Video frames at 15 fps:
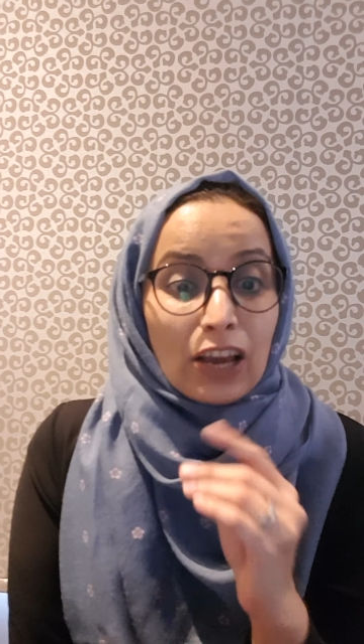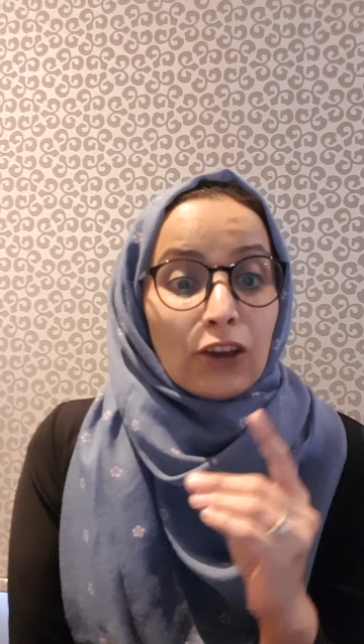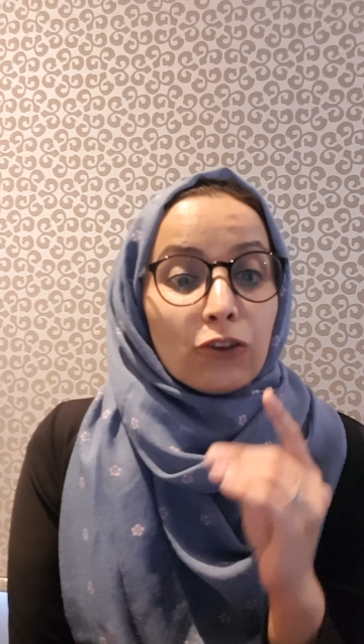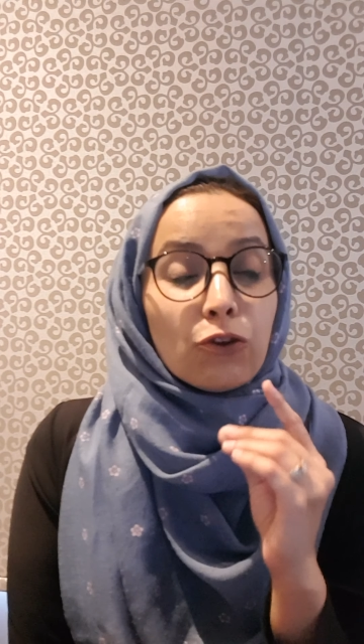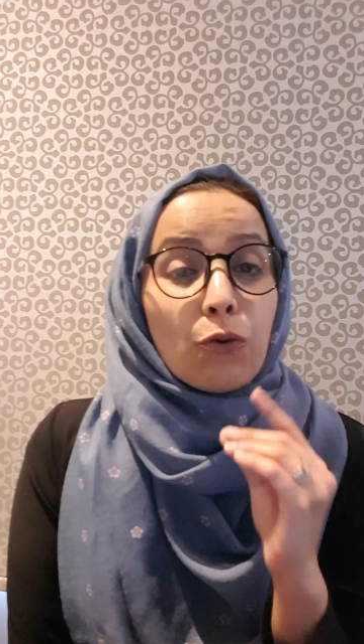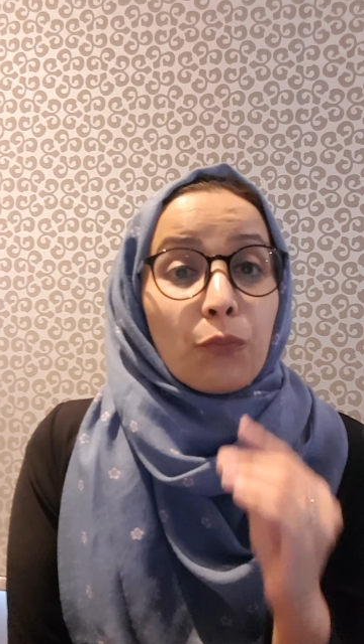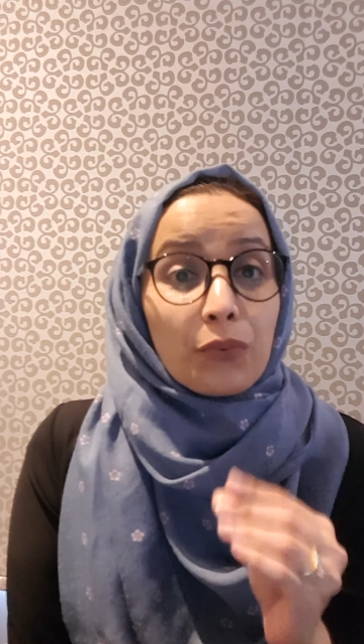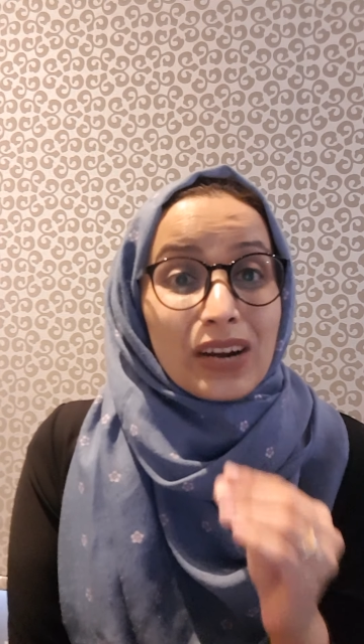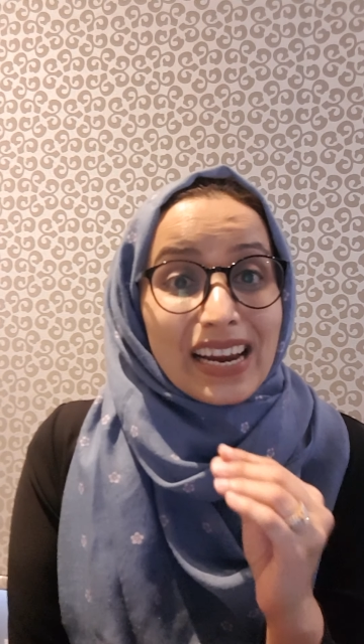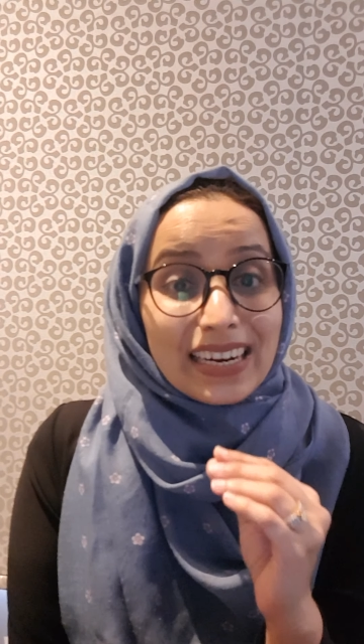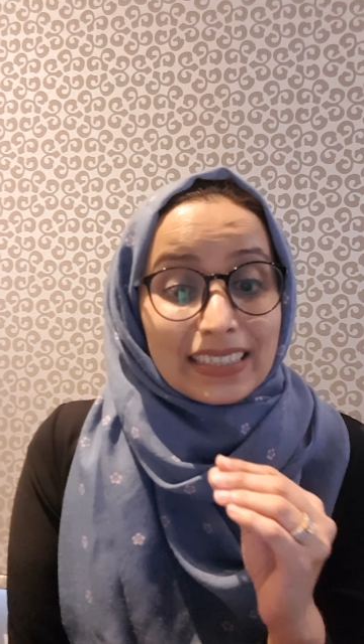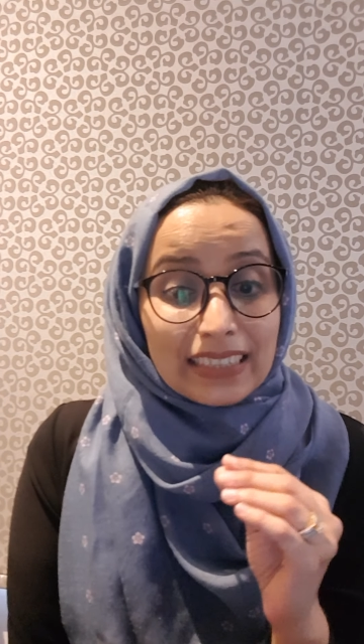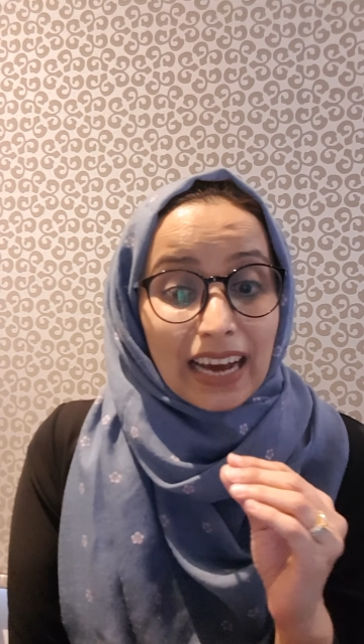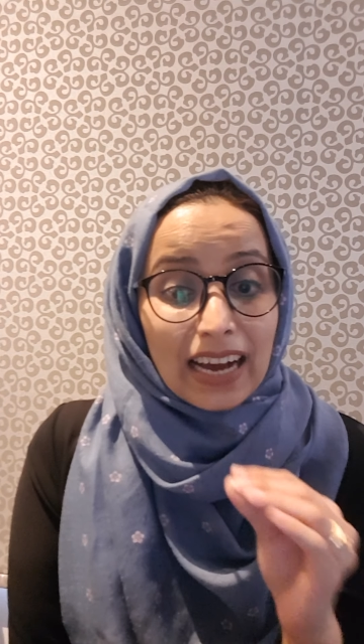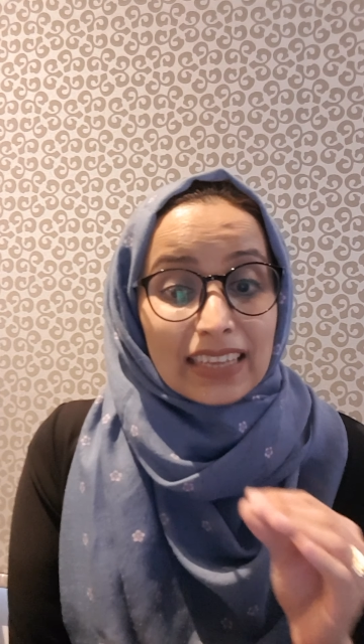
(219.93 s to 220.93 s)
You
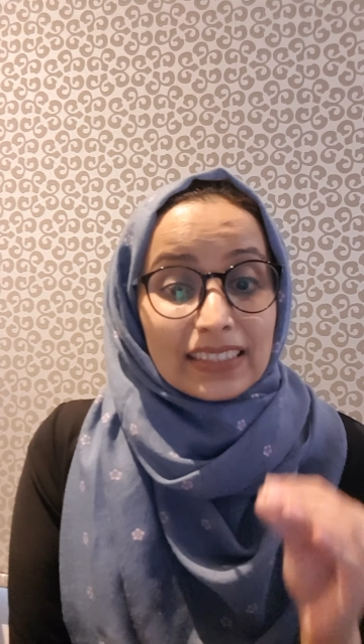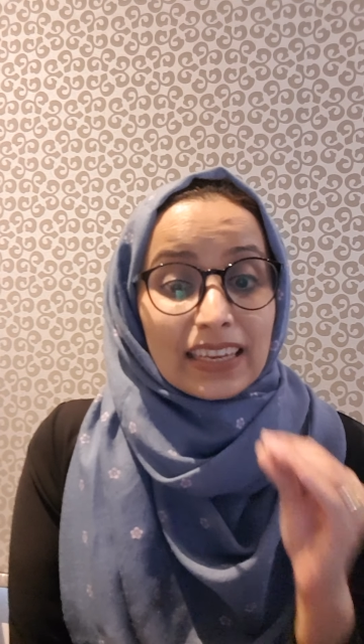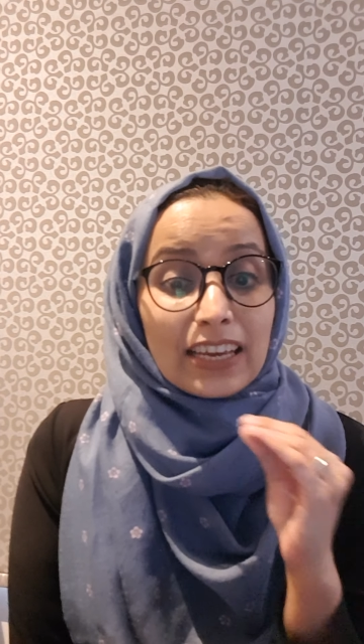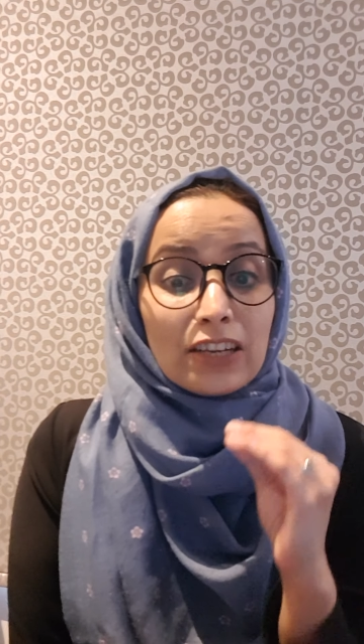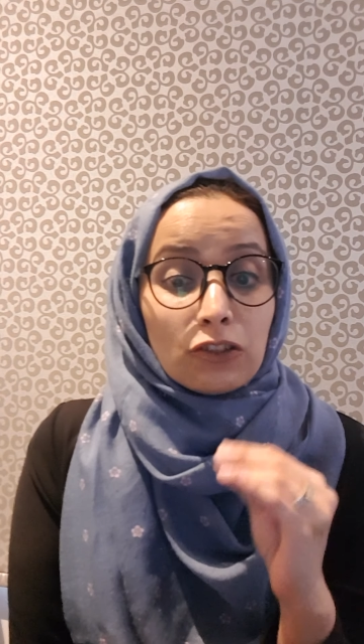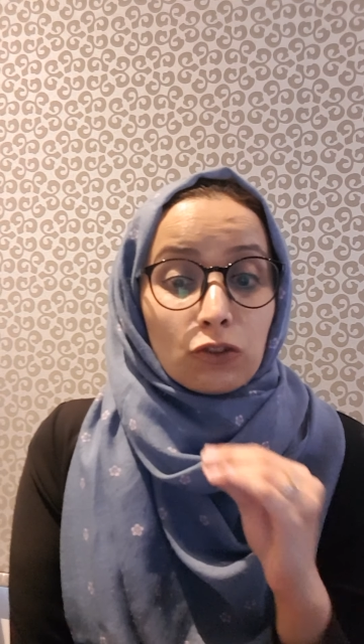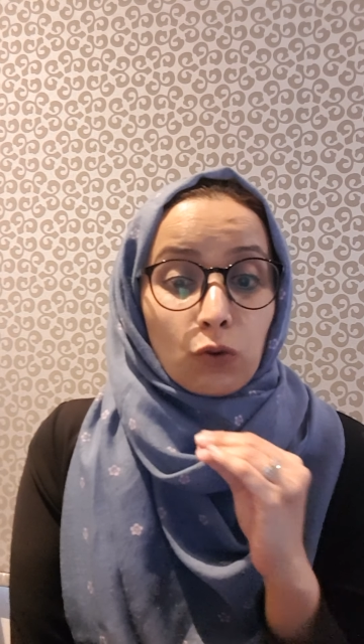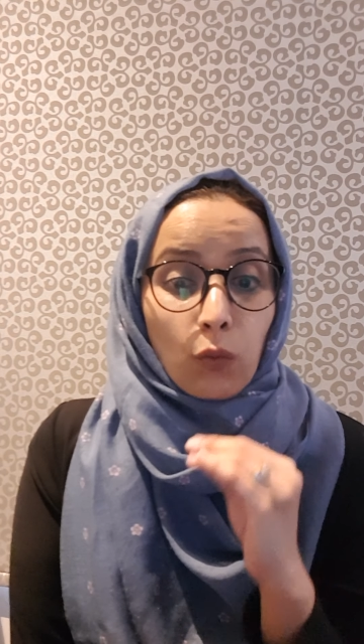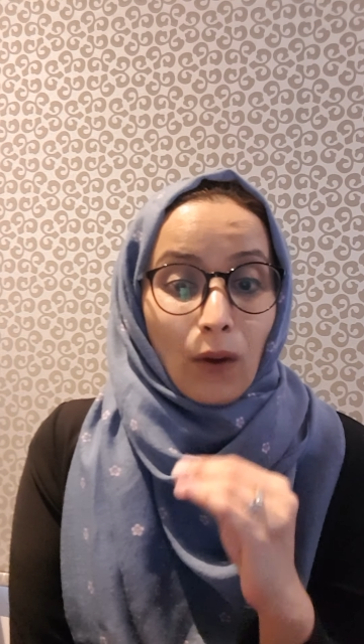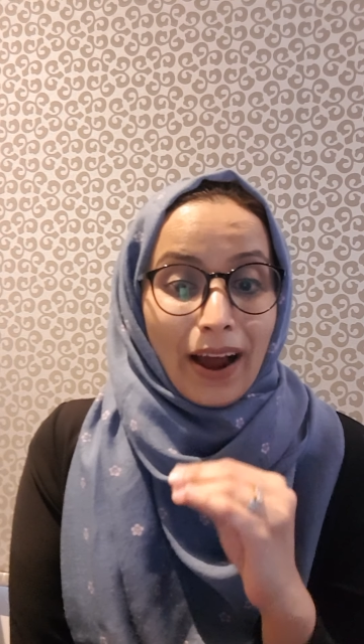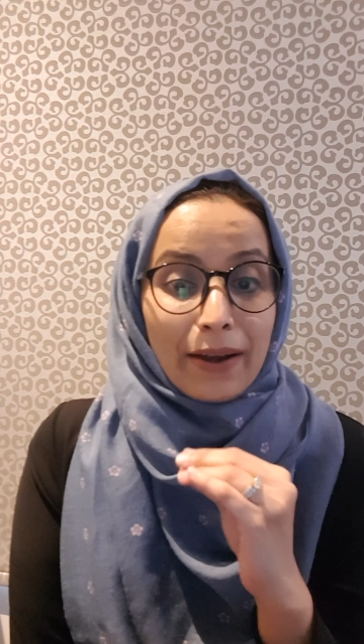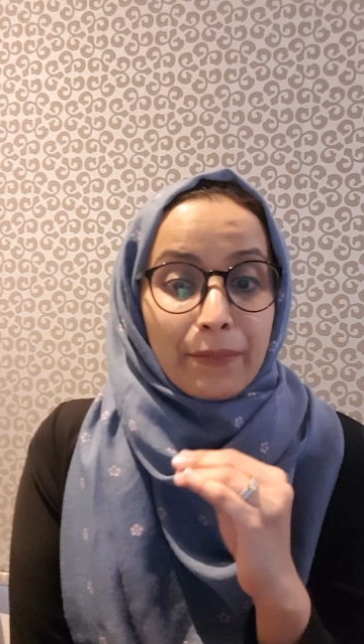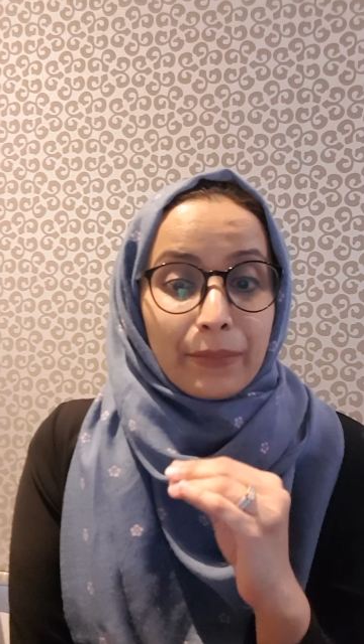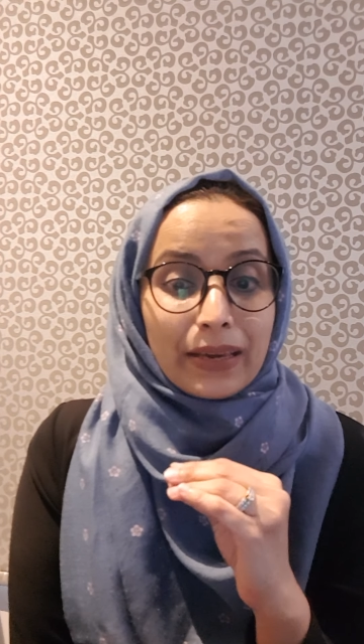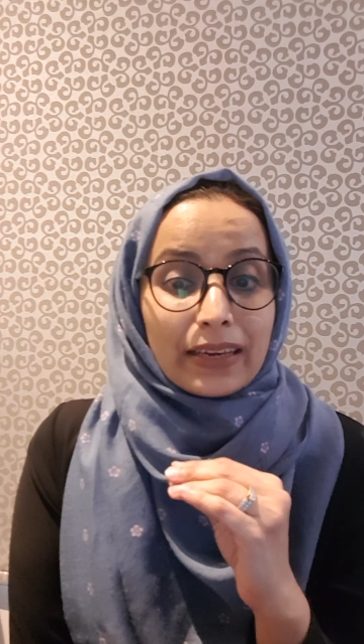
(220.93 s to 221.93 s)
break tasks into
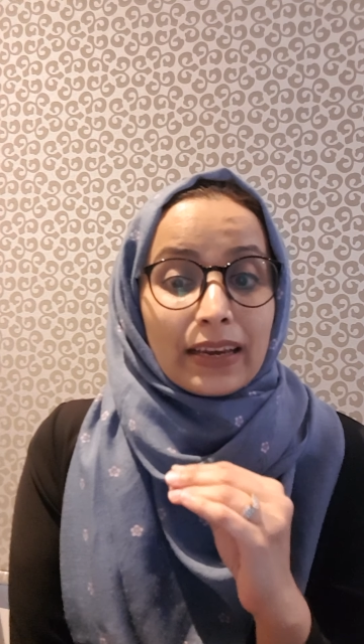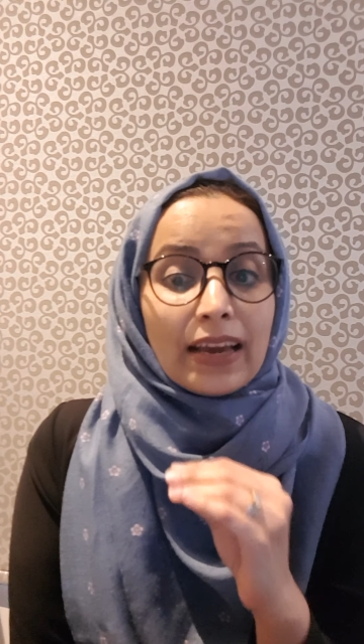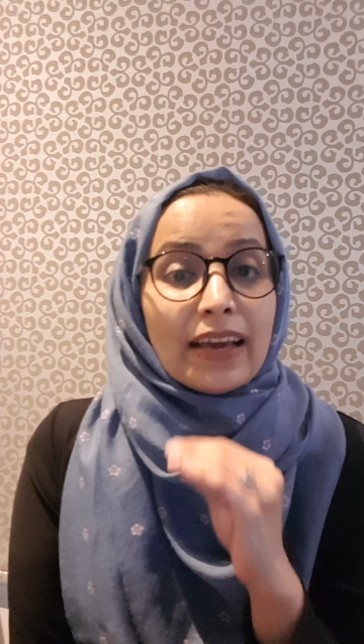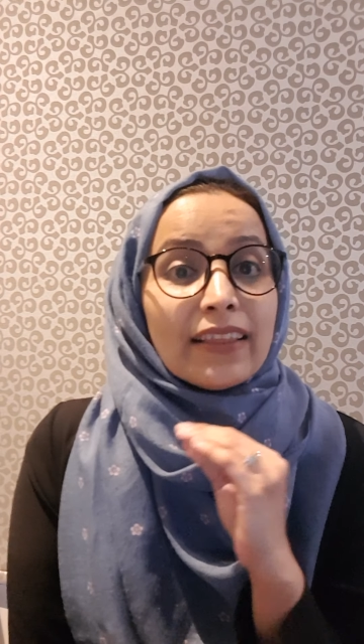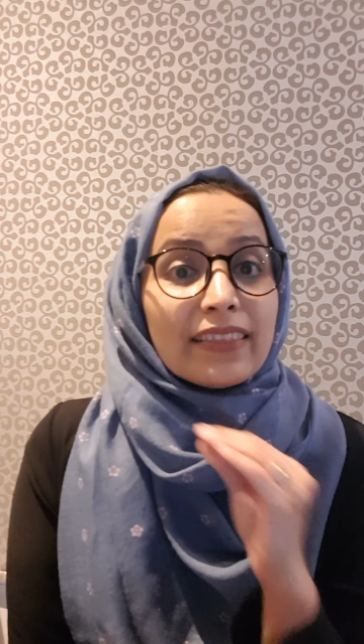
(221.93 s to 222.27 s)
1 big,